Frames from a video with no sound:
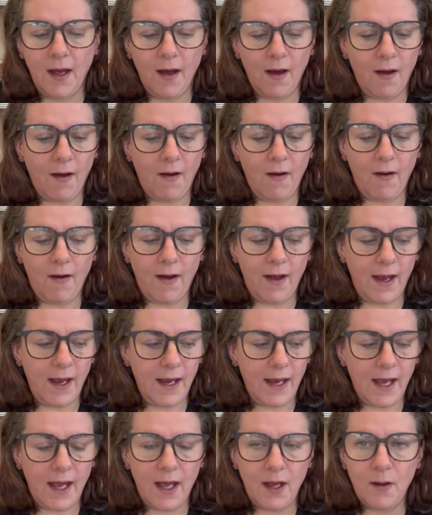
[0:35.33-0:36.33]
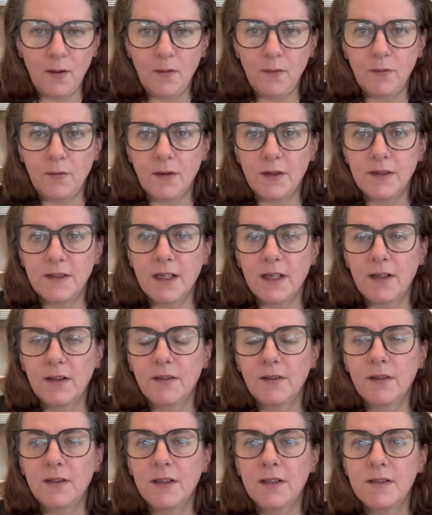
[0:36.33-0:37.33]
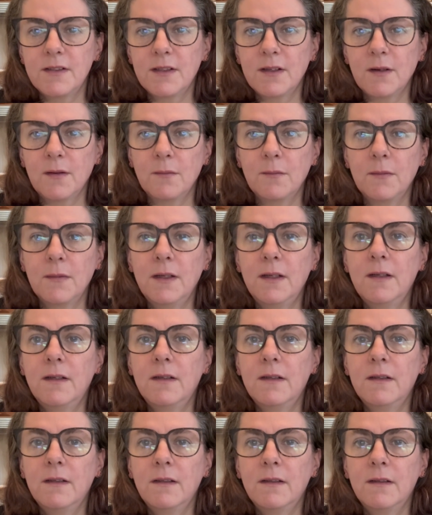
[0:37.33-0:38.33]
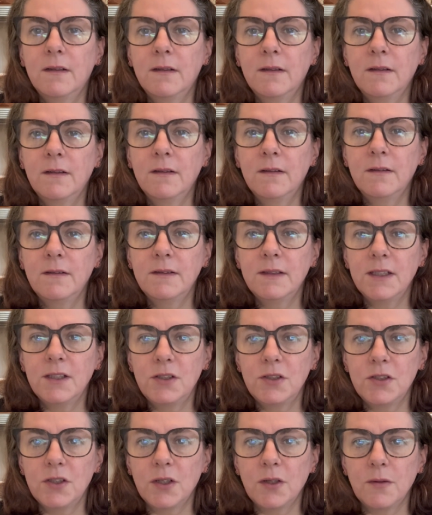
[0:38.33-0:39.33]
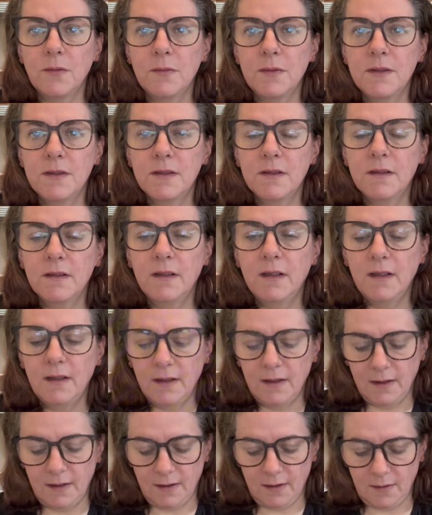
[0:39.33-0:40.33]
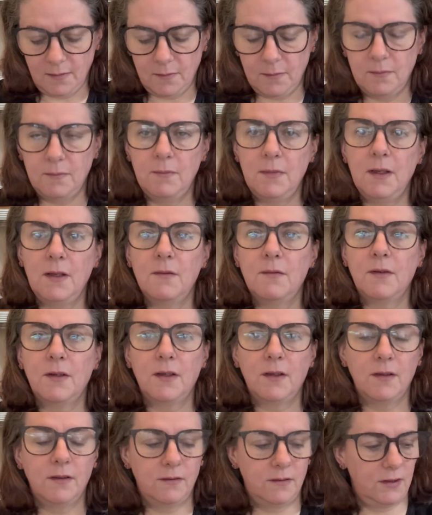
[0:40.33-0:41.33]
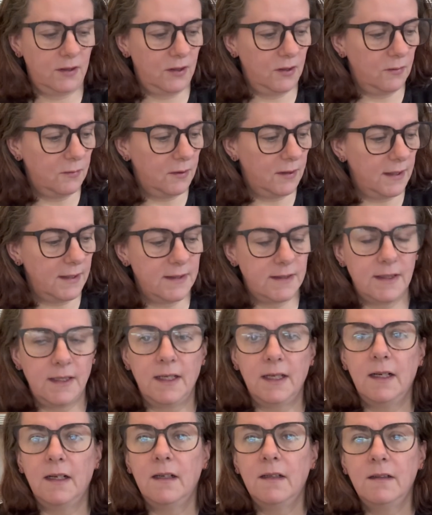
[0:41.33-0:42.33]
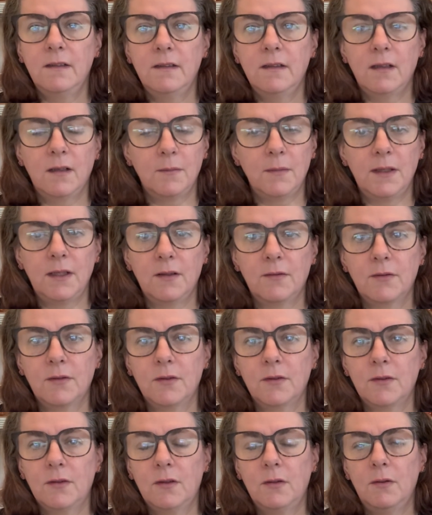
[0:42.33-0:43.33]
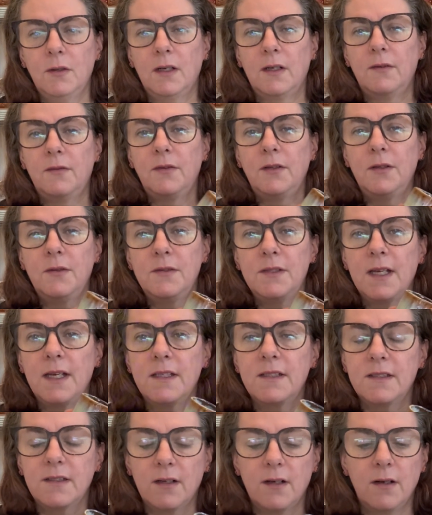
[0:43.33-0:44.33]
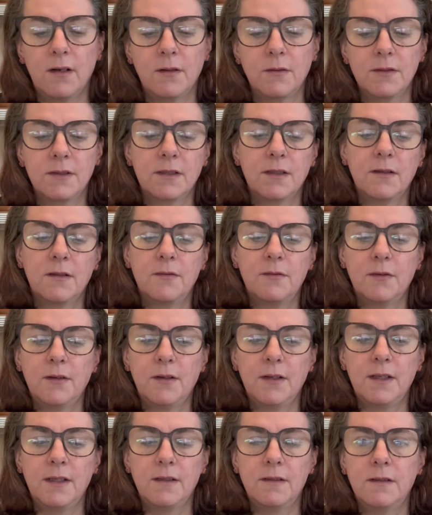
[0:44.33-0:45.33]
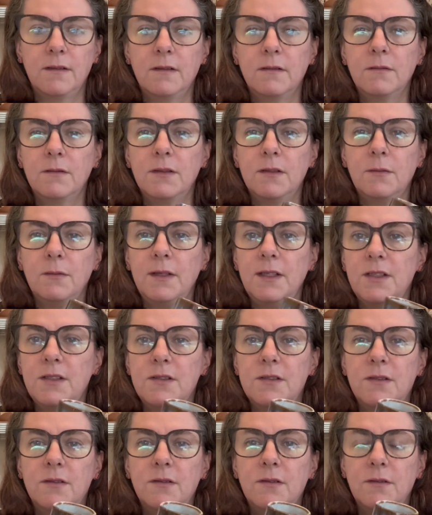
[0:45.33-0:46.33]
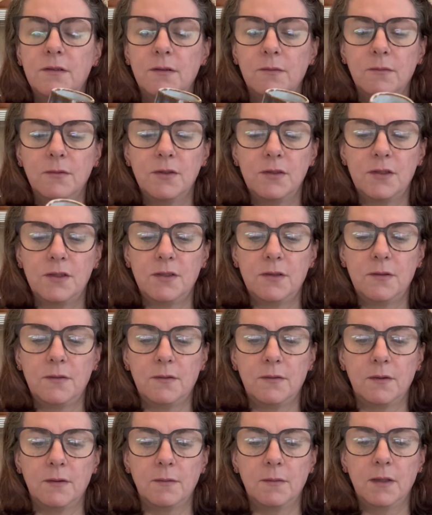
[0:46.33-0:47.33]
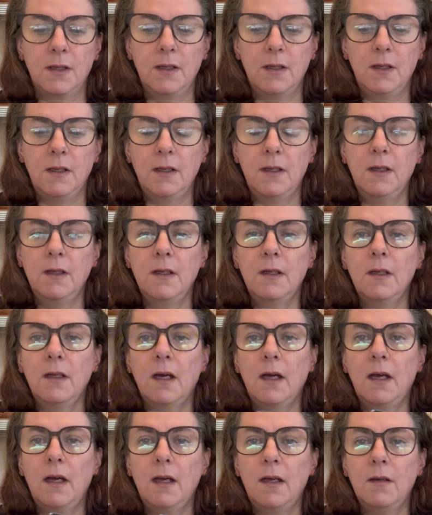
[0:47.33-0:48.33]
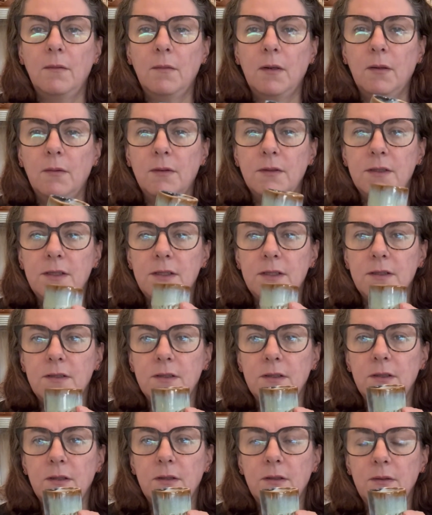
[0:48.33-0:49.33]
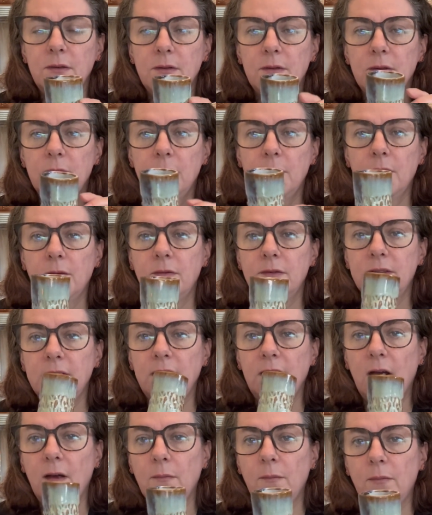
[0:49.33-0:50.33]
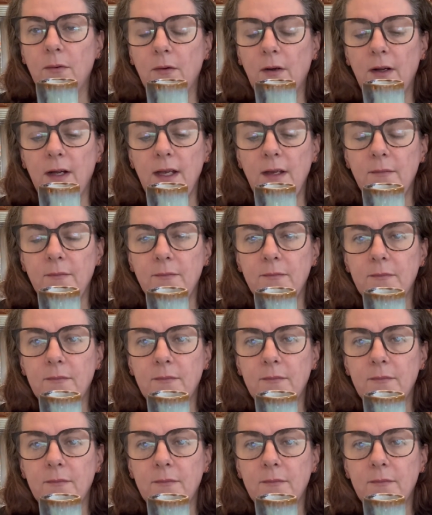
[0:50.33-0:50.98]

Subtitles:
I have done some test tubes. Bit of a new idea. I mean, I've got quite a few test tiles and I find, well, where do you store them? What do you do with them? I wanted to do them obviously upright,